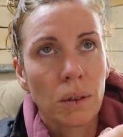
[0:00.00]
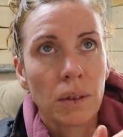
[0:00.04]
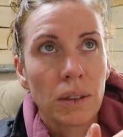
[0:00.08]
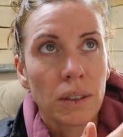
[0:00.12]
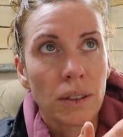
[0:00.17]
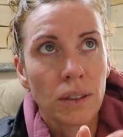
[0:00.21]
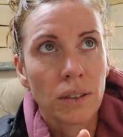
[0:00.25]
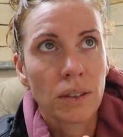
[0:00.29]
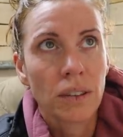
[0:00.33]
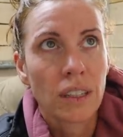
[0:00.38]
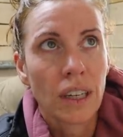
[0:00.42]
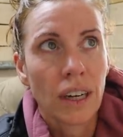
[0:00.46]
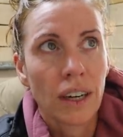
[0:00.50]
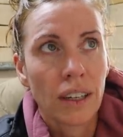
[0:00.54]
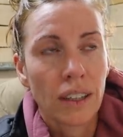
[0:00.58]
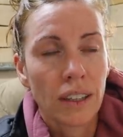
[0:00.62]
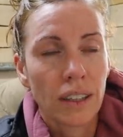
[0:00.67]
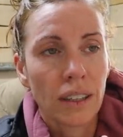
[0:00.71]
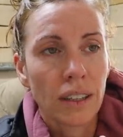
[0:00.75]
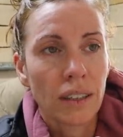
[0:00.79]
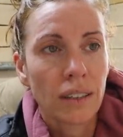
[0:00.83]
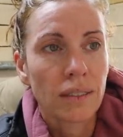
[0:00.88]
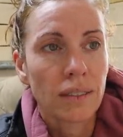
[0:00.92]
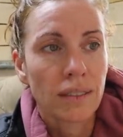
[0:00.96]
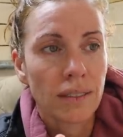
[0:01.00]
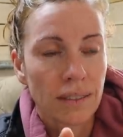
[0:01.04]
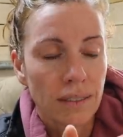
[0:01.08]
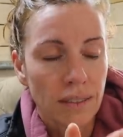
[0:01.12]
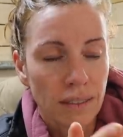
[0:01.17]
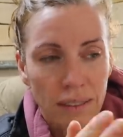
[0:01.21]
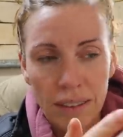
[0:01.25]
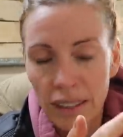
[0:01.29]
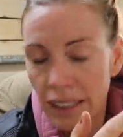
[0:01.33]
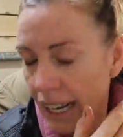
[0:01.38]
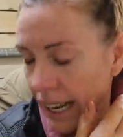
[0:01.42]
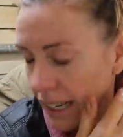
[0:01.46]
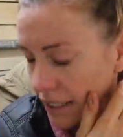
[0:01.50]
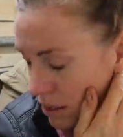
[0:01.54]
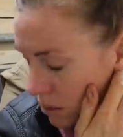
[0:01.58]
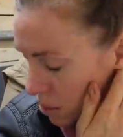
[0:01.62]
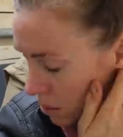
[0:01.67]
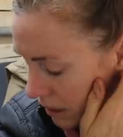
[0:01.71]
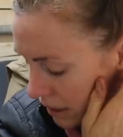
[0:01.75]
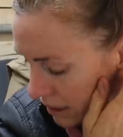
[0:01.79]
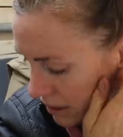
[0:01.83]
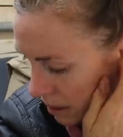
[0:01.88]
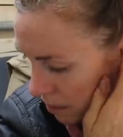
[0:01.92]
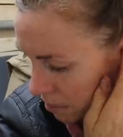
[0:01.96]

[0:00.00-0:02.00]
you saw her last week